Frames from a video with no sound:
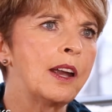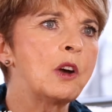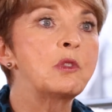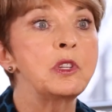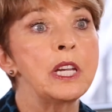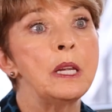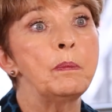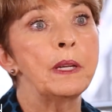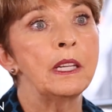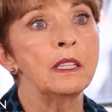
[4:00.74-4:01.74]
go deep
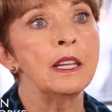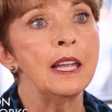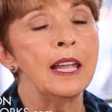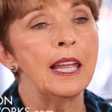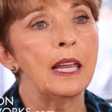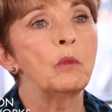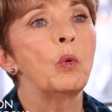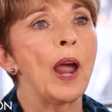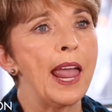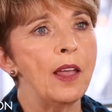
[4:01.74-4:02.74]
in
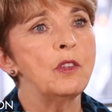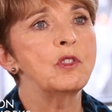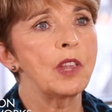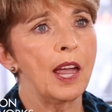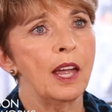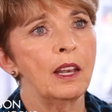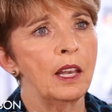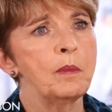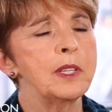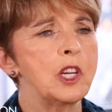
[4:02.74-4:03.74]
ways that
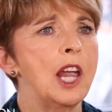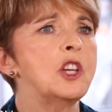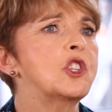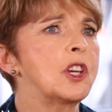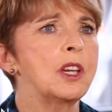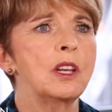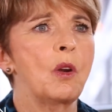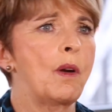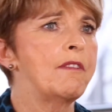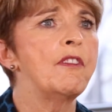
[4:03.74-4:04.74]
limitation
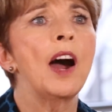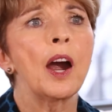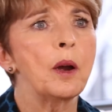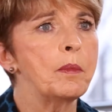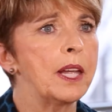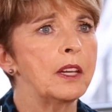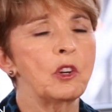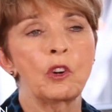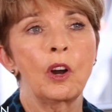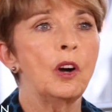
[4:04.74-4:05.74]
or environment or
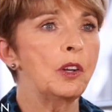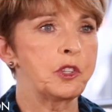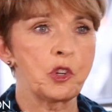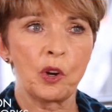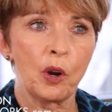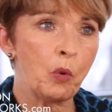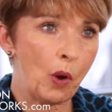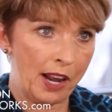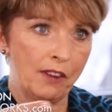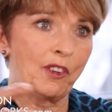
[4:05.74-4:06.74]
culture or
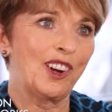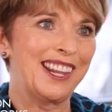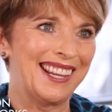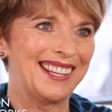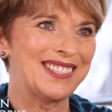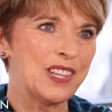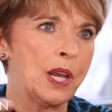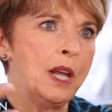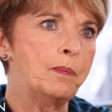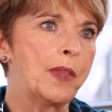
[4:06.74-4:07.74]
whatever it is,
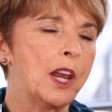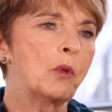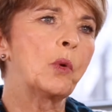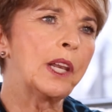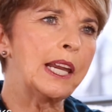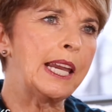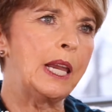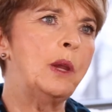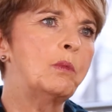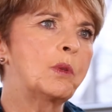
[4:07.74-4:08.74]
really
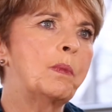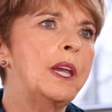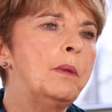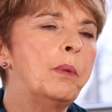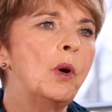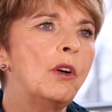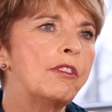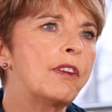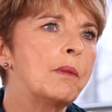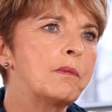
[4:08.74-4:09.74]
keeps people
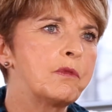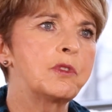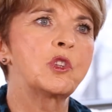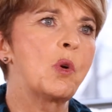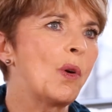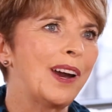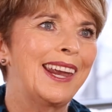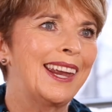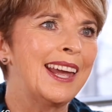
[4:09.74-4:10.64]
from soaring.